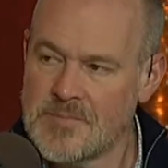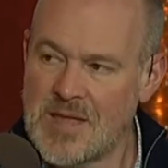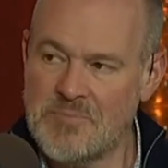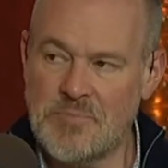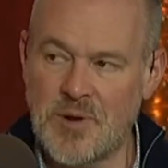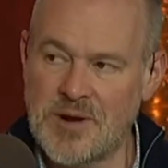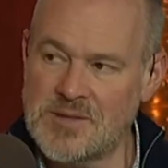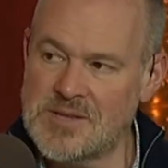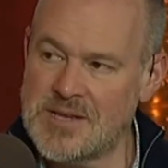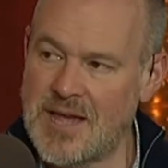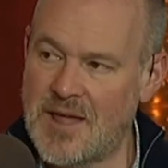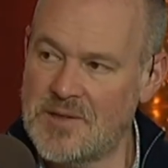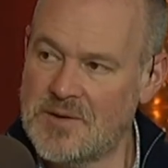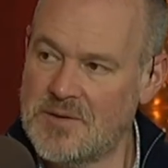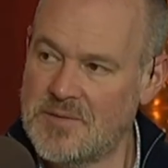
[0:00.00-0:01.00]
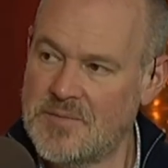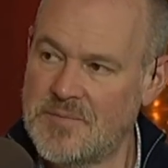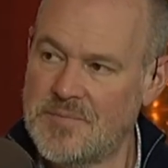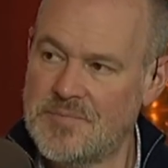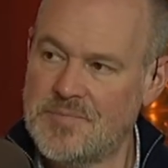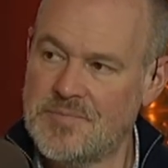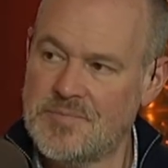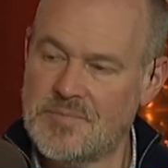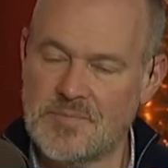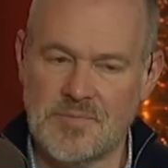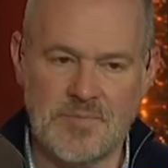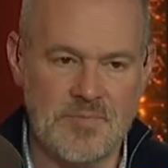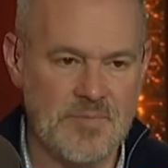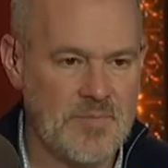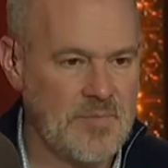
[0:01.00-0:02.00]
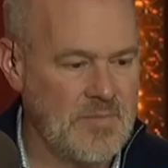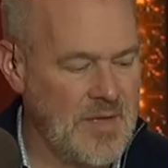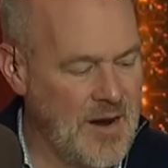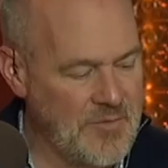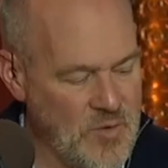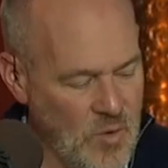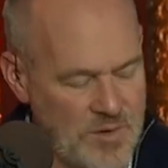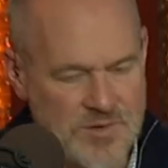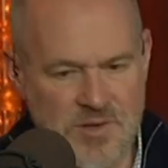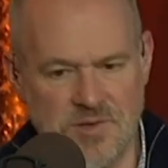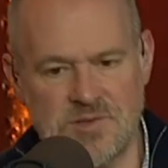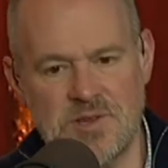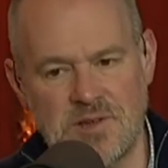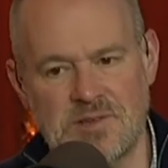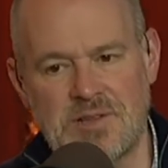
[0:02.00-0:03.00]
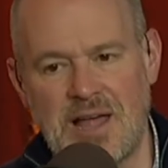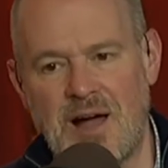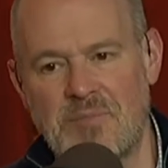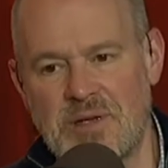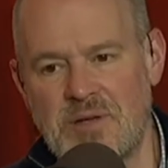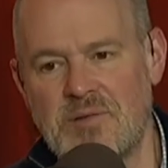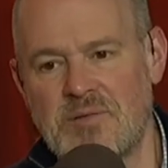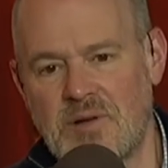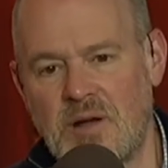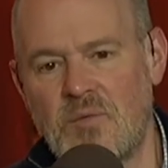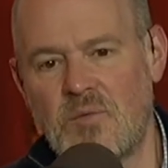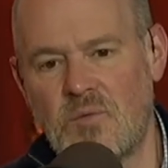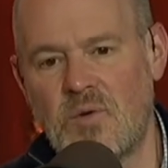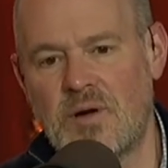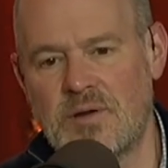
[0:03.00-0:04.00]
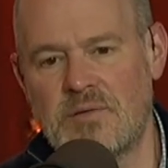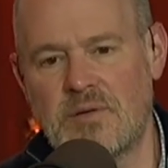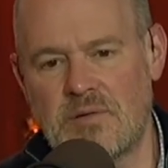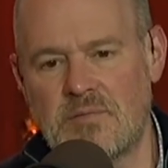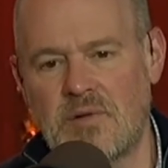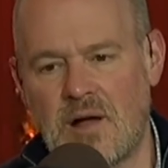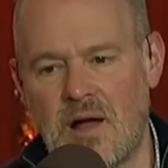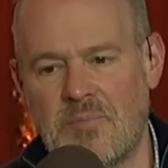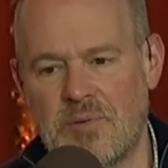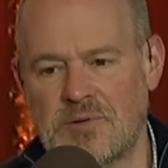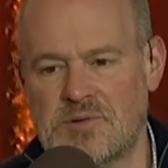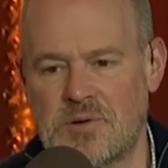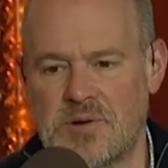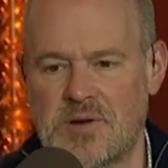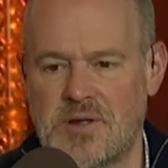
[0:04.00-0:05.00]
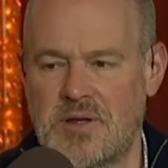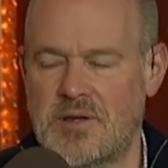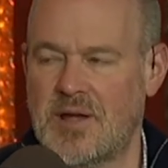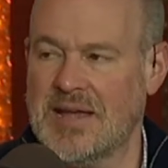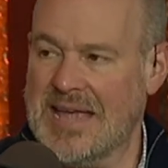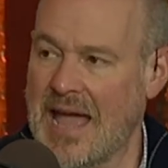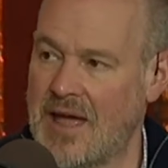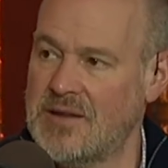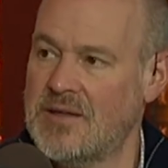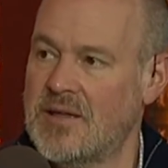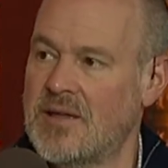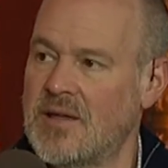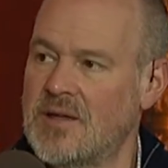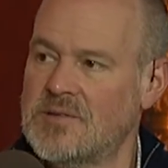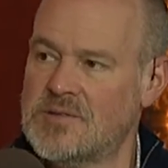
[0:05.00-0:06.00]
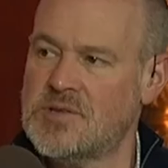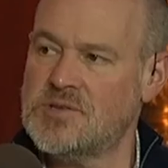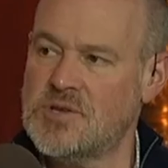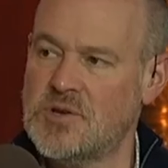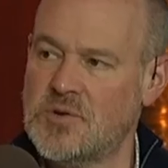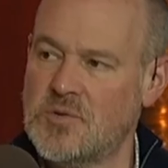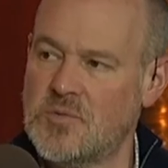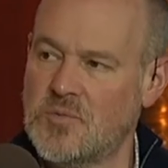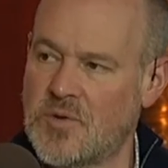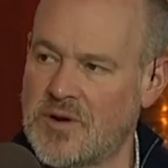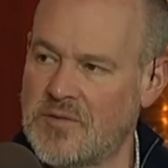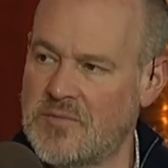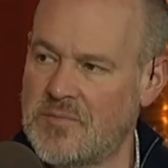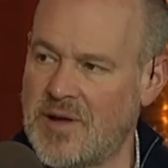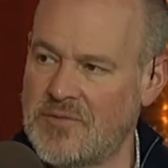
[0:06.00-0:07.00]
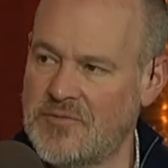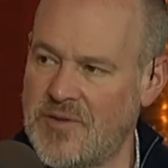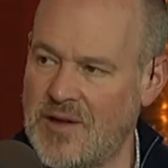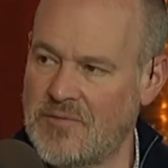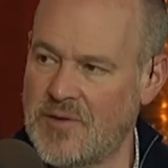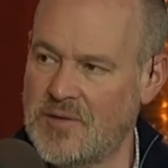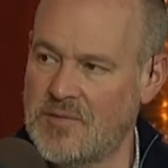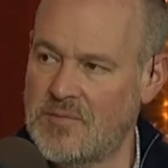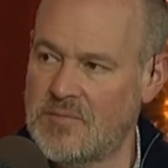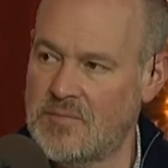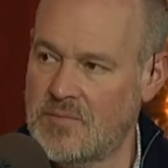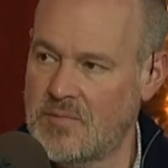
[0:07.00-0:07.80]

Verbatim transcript: They put it together. And, of course, this does allow me uh, one opportunity, again, to do one of my favorite